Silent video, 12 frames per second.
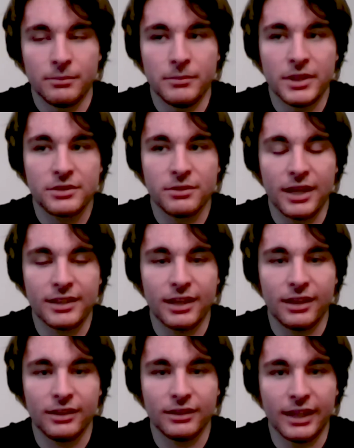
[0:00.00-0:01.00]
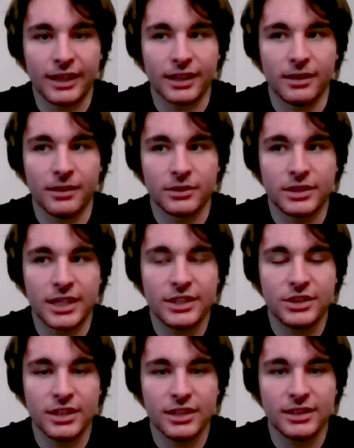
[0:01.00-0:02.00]
Ms. Reidel
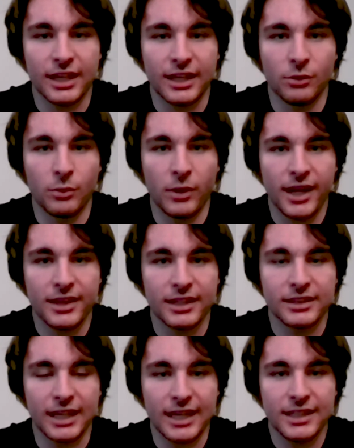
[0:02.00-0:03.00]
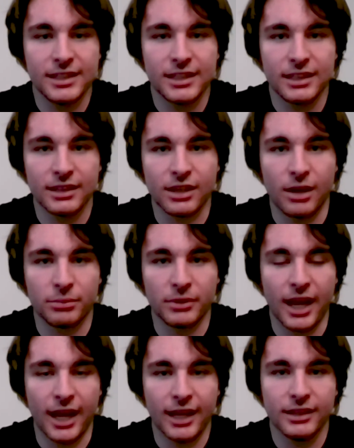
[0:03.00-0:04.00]
teaches in a way that's easy to
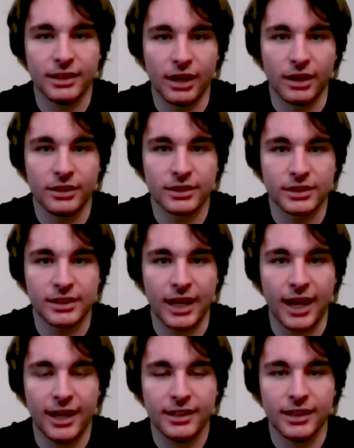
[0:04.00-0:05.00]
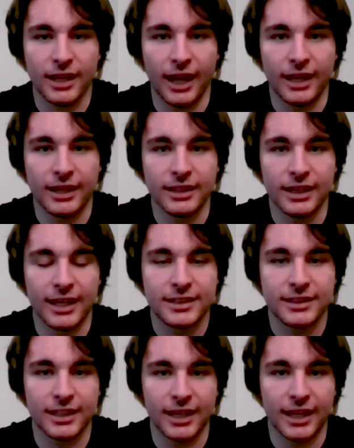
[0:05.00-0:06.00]
comprehend and understand, and
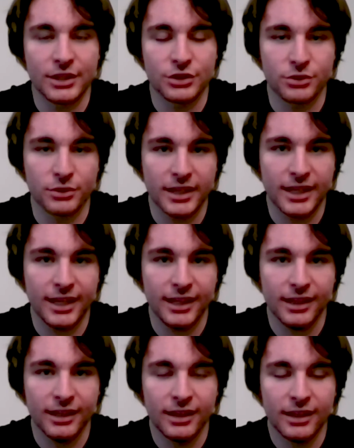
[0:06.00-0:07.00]
it's intriguing.